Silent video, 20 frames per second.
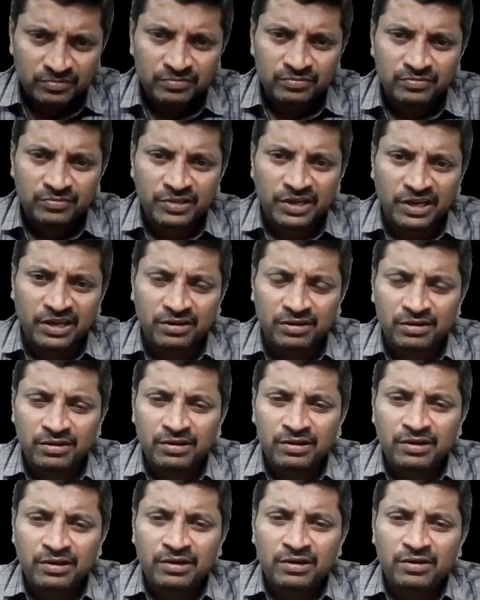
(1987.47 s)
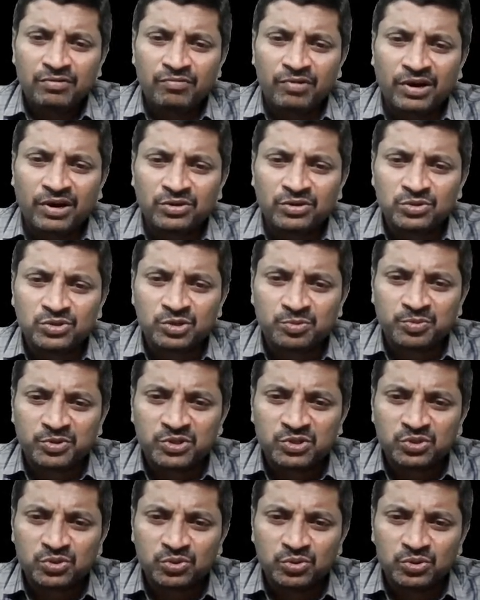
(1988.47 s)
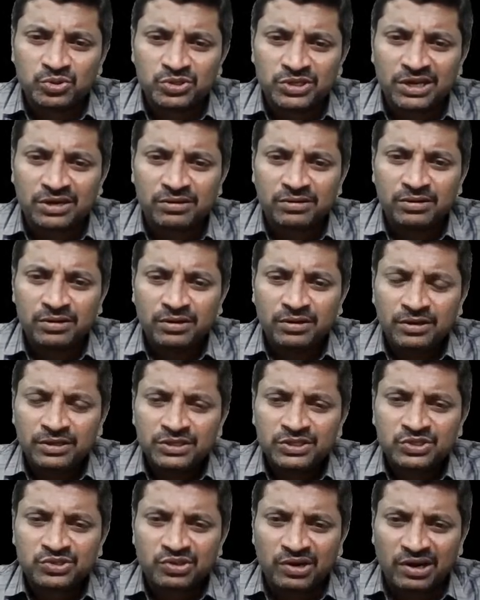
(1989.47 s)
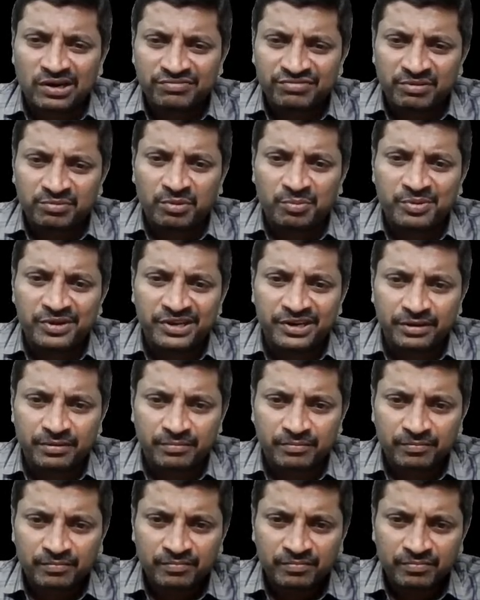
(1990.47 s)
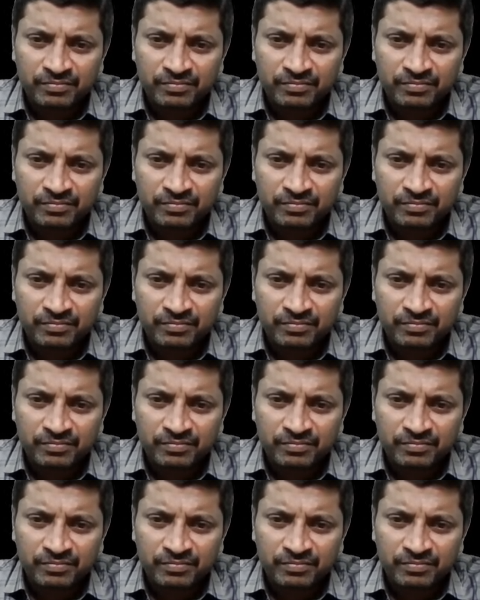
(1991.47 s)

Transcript: Then what you supposed to do, sir? Start from the beginning.